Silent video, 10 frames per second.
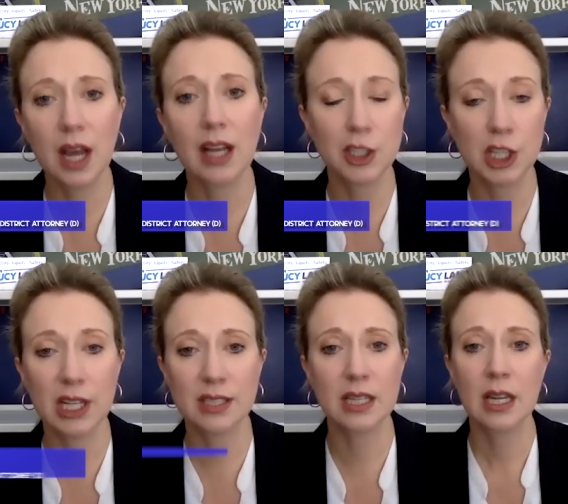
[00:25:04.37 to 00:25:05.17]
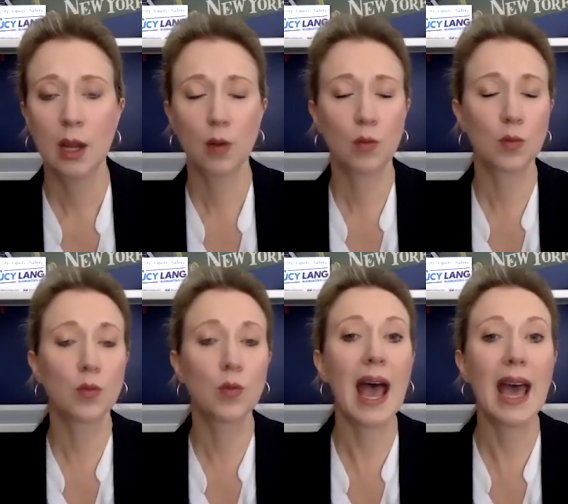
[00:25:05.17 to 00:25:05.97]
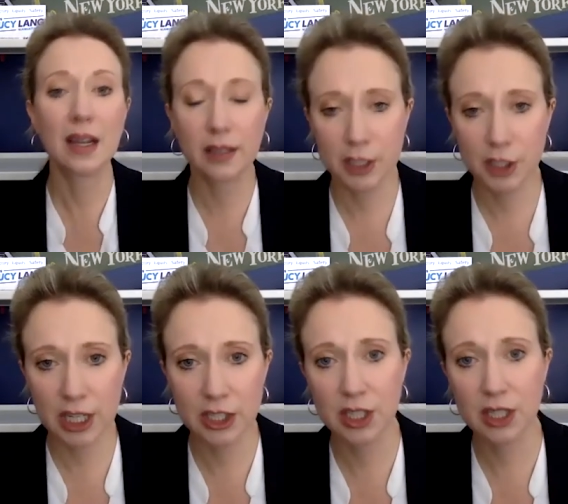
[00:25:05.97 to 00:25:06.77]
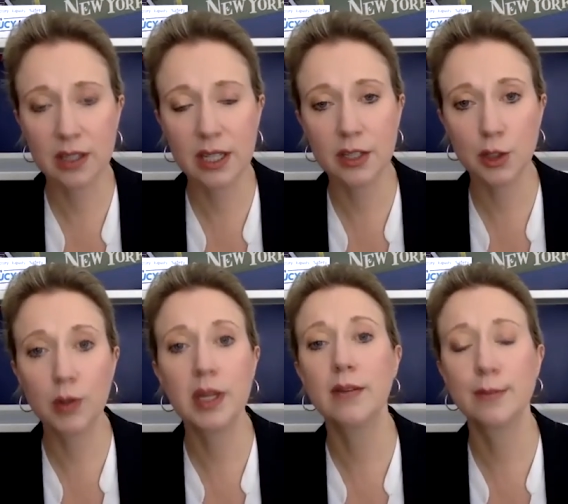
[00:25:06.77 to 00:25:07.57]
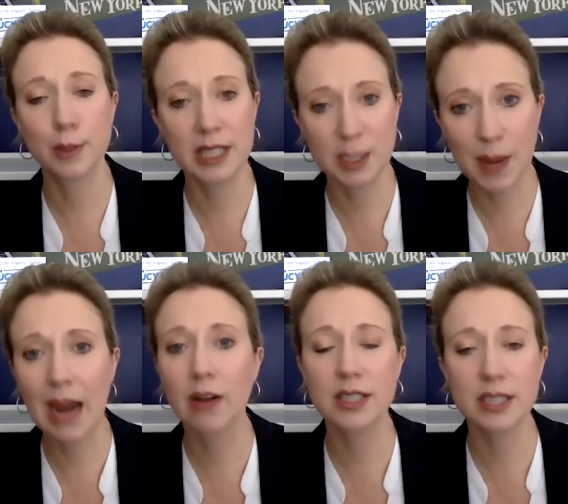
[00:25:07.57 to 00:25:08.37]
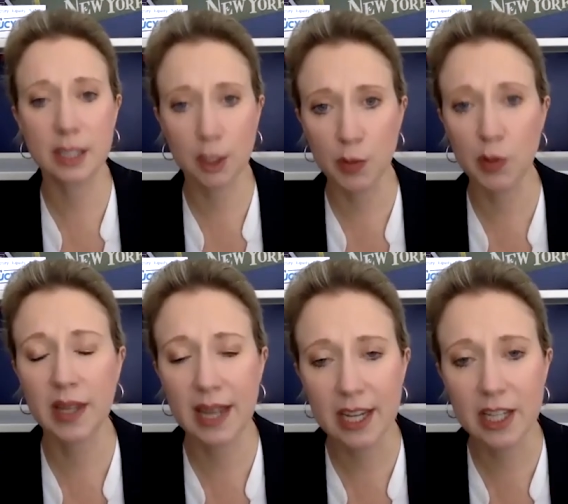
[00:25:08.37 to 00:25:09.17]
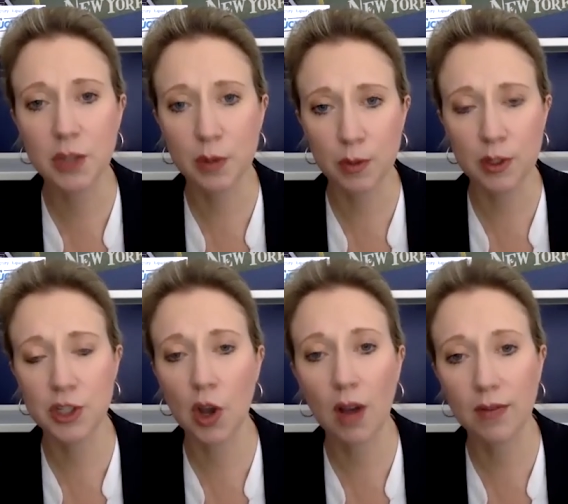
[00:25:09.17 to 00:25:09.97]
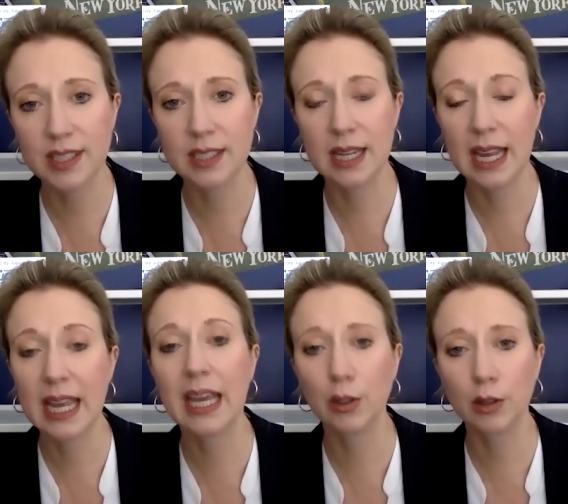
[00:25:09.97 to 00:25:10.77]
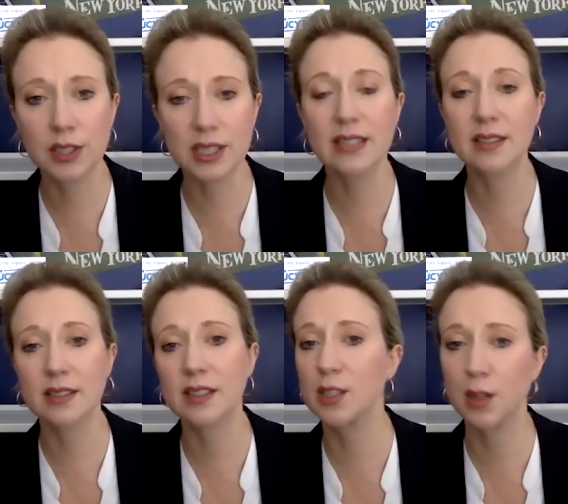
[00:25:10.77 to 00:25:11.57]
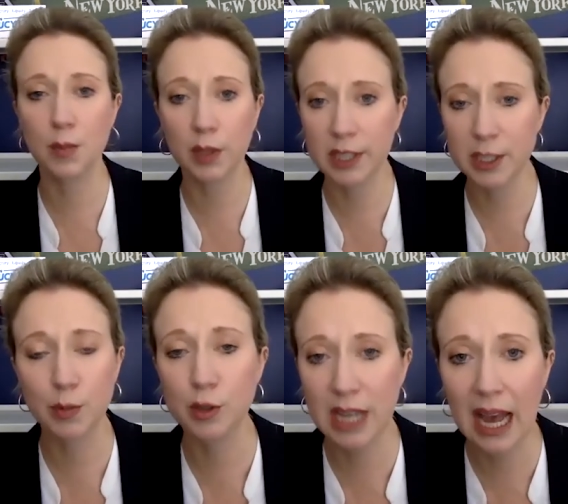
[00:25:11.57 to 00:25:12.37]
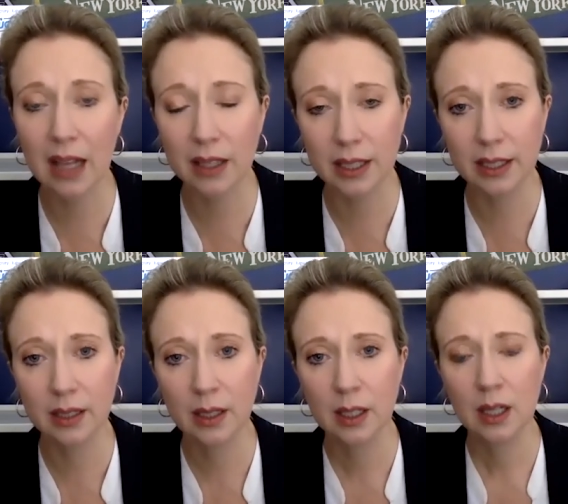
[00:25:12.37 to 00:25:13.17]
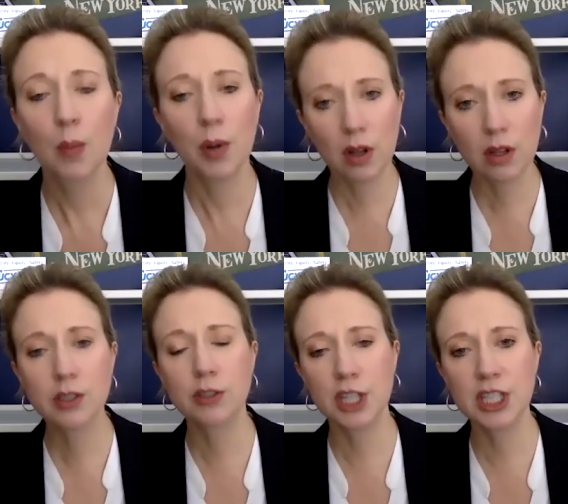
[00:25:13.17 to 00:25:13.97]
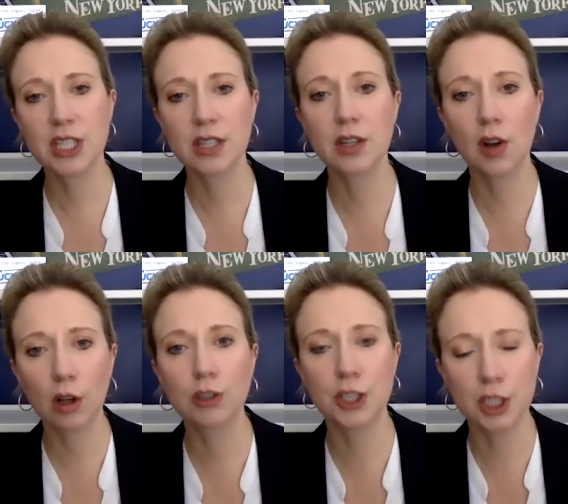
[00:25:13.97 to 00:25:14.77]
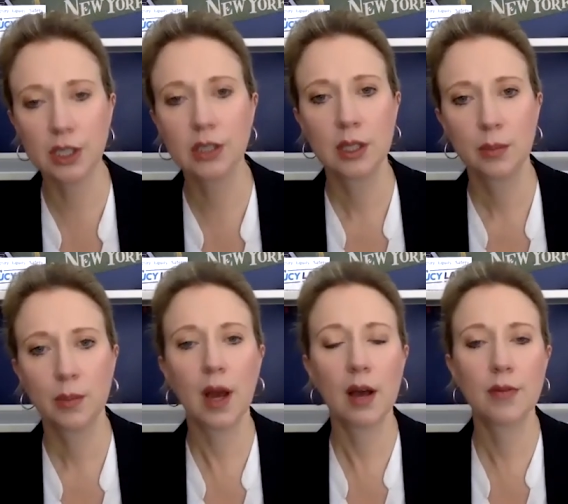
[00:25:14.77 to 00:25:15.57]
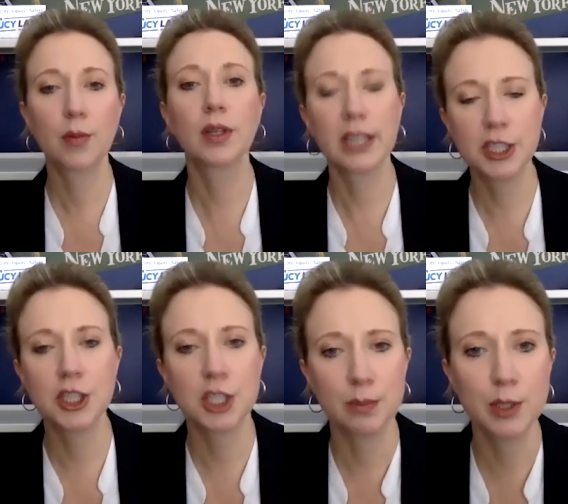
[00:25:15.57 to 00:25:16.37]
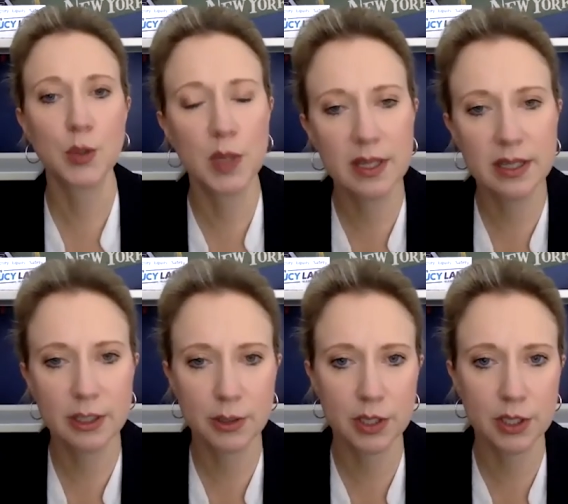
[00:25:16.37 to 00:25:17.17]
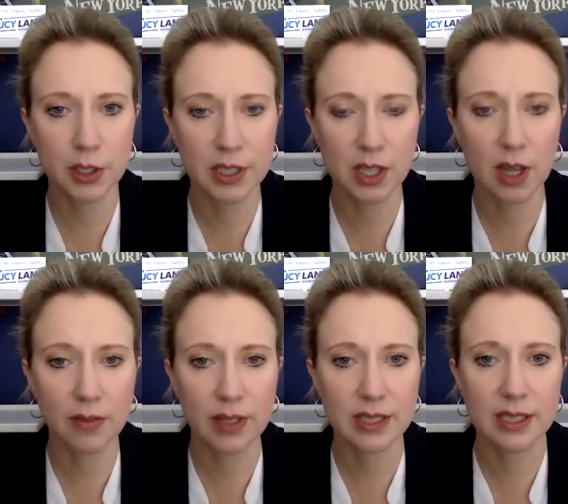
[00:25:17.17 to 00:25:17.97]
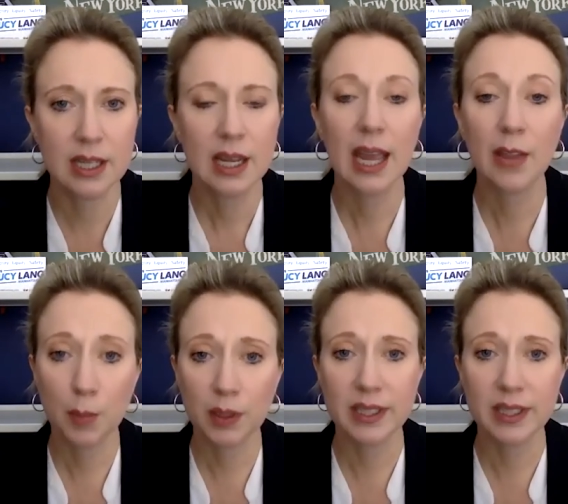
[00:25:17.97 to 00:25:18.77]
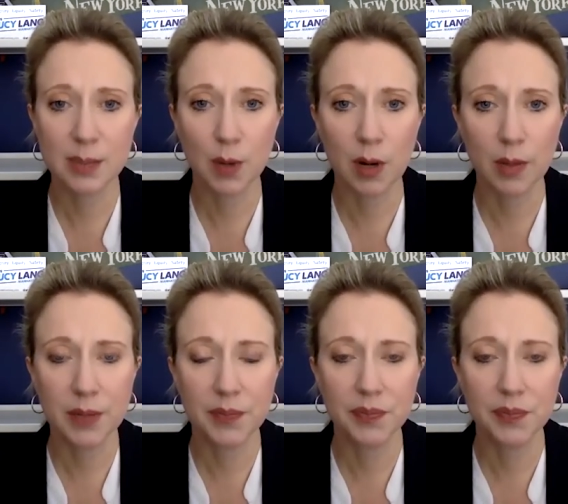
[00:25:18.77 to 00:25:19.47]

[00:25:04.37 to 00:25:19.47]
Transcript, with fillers: not just radically changing the degree of transparency and communication with which the office handles instances of police brutality, but also changing the culture of the relationship between the district attorney's office and the police department.